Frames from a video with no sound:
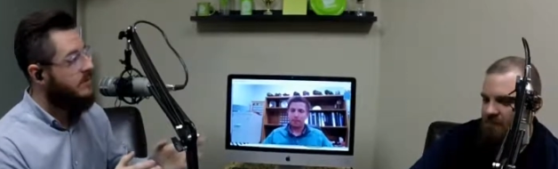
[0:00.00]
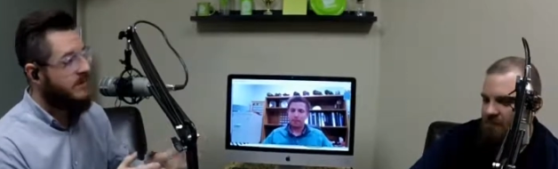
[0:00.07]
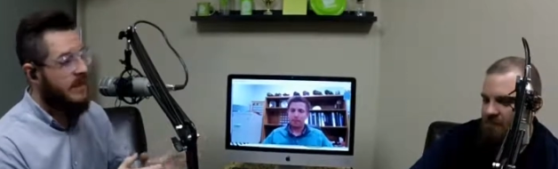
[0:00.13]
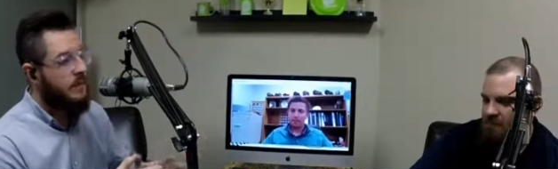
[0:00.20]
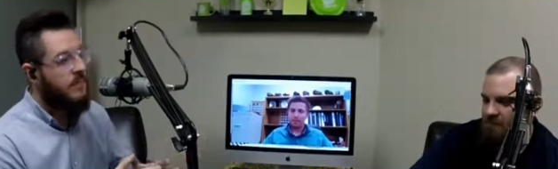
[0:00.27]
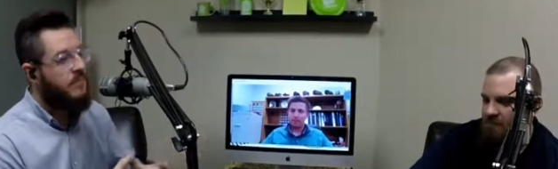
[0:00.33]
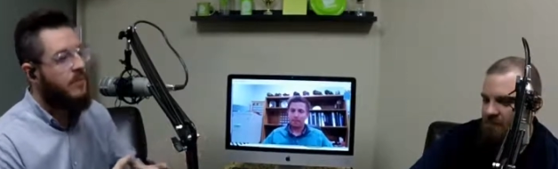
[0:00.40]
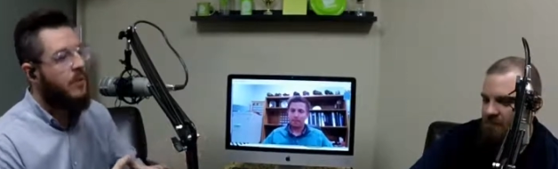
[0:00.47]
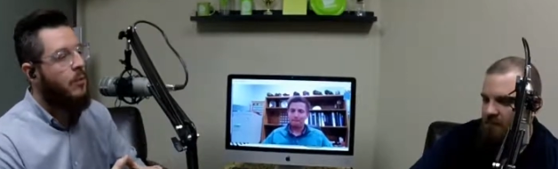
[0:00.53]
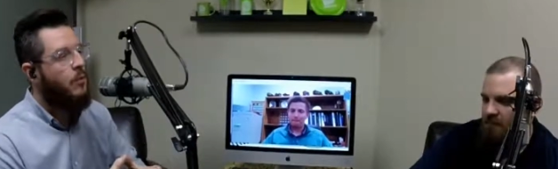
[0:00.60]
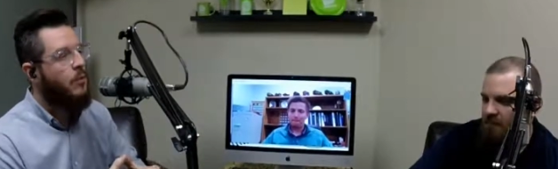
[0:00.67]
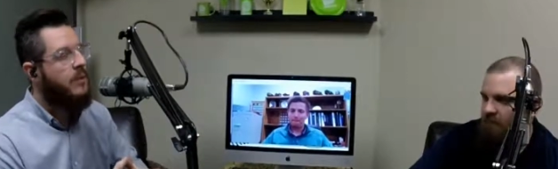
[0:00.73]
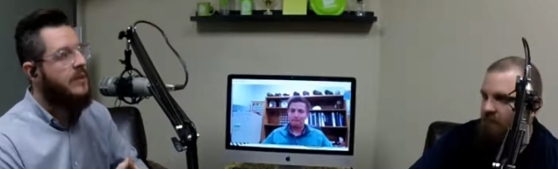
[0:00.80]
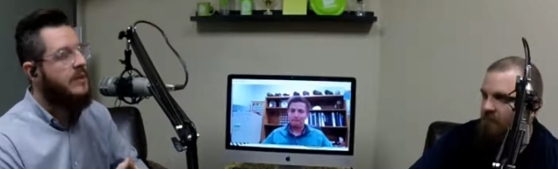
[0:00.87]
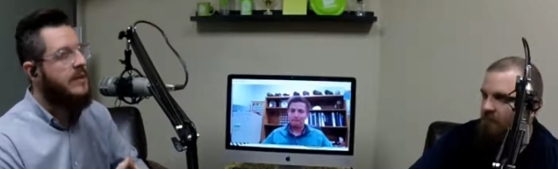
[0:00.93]
Speaker 1: a
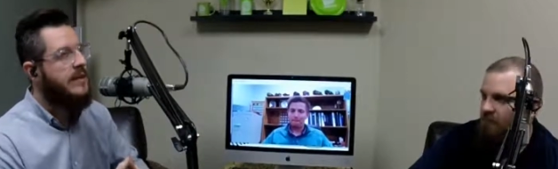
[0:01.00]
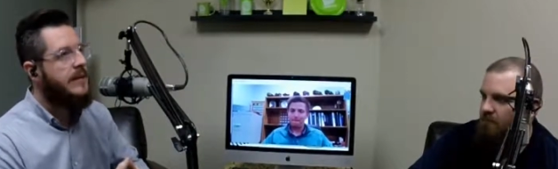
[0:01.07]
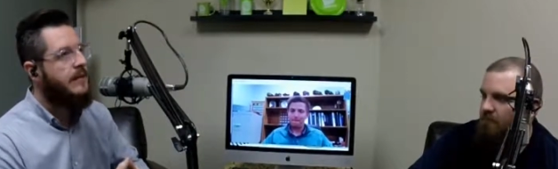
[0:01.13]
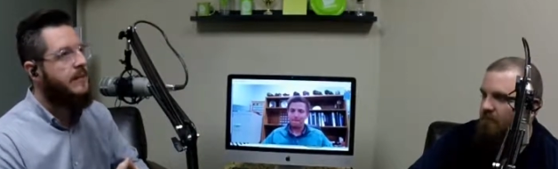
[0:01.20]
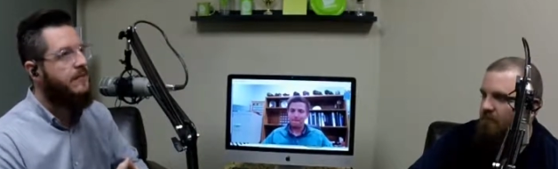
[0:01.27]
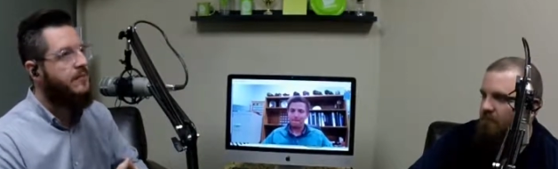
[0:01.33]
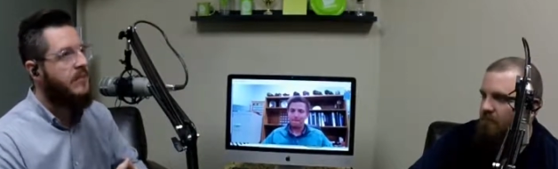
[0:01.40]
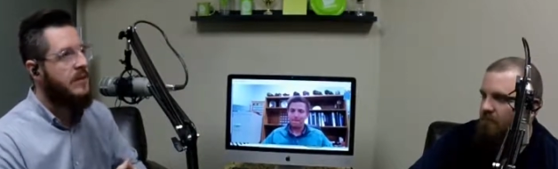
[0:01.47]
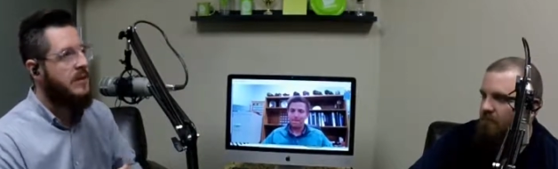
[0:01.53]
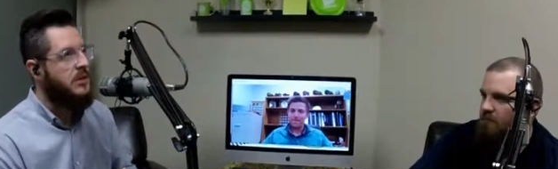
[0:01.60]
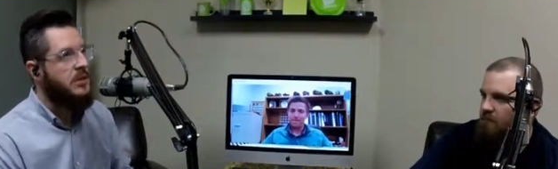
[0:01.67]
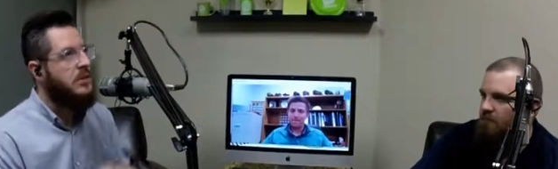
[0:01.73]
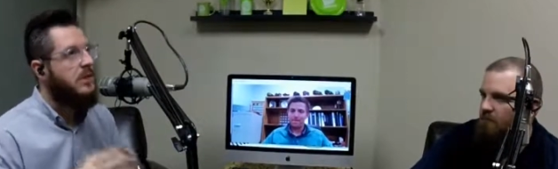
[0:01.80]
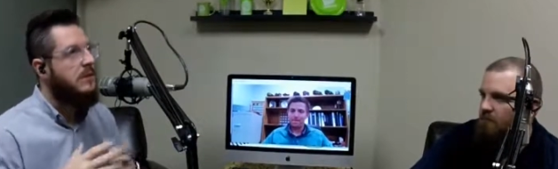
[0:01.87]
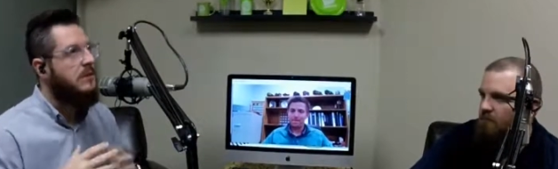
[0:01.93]
really
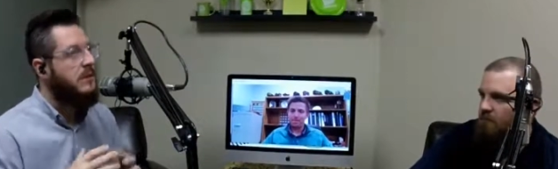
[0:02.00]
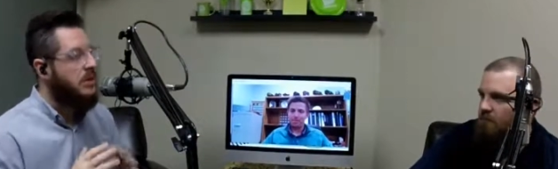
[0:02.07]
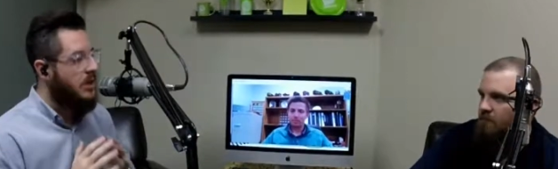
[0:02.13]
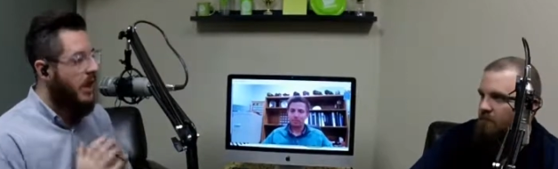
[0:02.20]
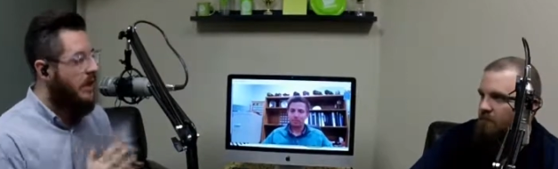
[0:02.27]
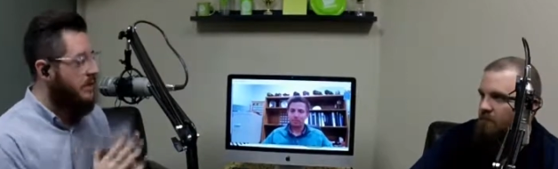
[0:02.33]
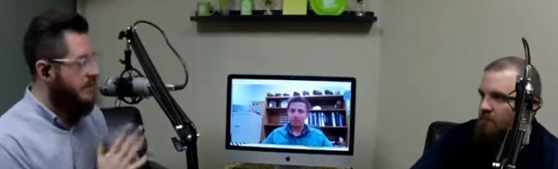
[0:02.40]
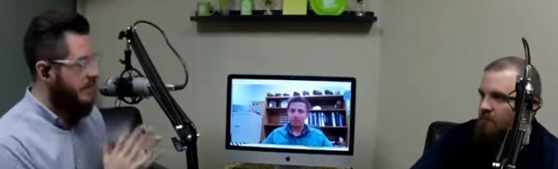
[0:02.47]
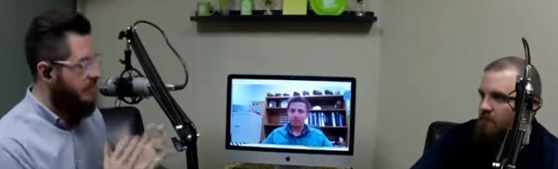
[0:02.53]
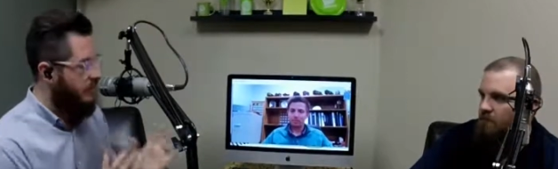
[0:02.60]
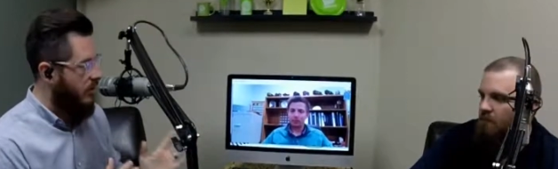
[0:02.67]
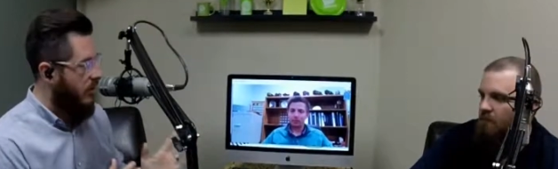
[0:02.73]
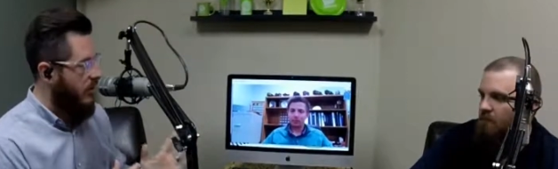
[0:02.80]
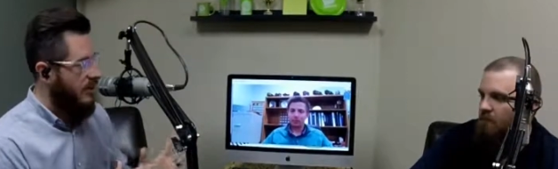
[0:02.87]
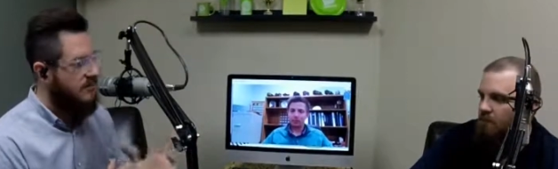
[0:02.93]
luckily for
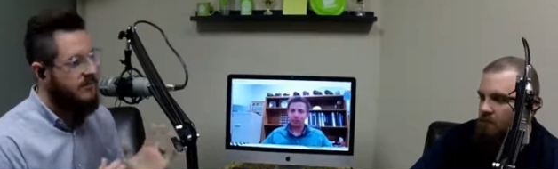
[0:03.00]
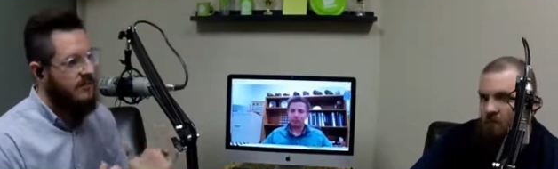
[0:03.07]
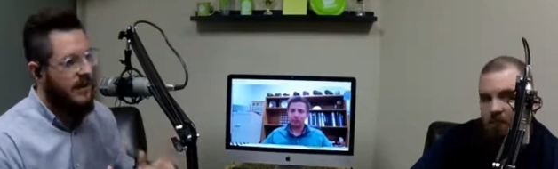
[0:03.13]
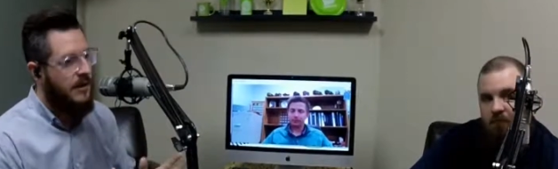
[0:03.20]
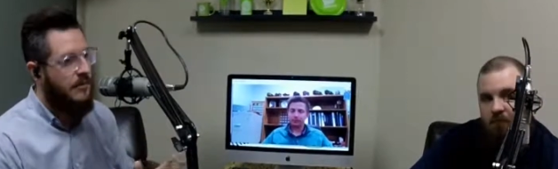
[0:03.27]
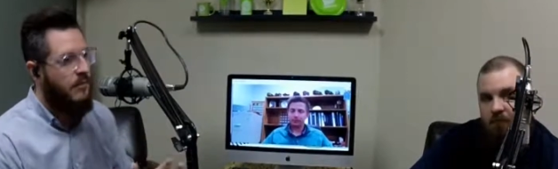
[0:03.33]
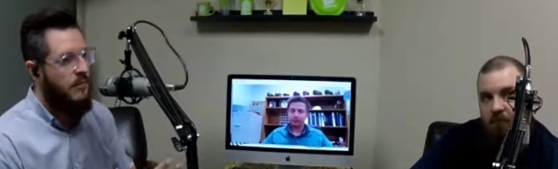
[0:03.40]
us, Sam